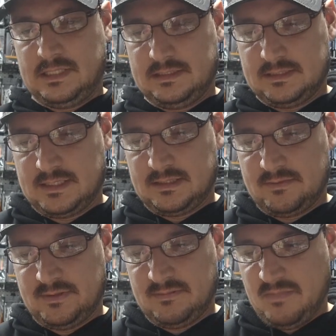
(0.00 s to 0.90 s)
I guess this guy's
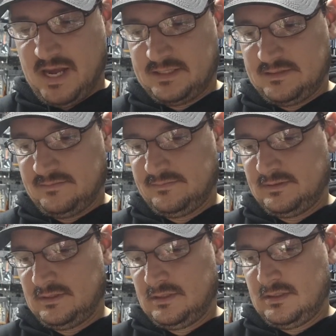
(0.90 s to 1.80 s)
not really massive.
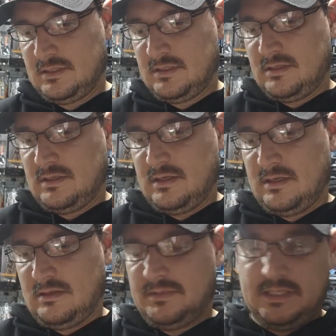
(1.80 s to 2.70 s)

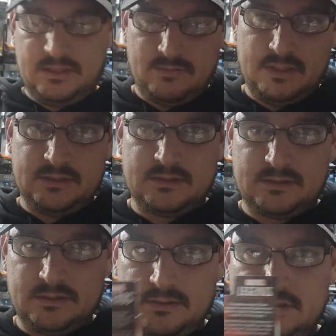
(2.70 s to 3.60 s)
But anyways,
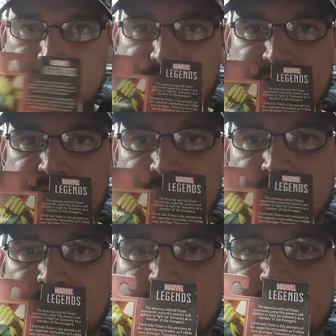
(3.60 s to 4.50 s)
so there's
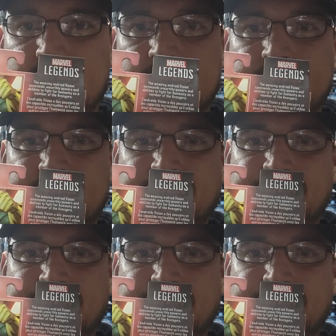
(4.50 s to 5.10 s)
Vision on there.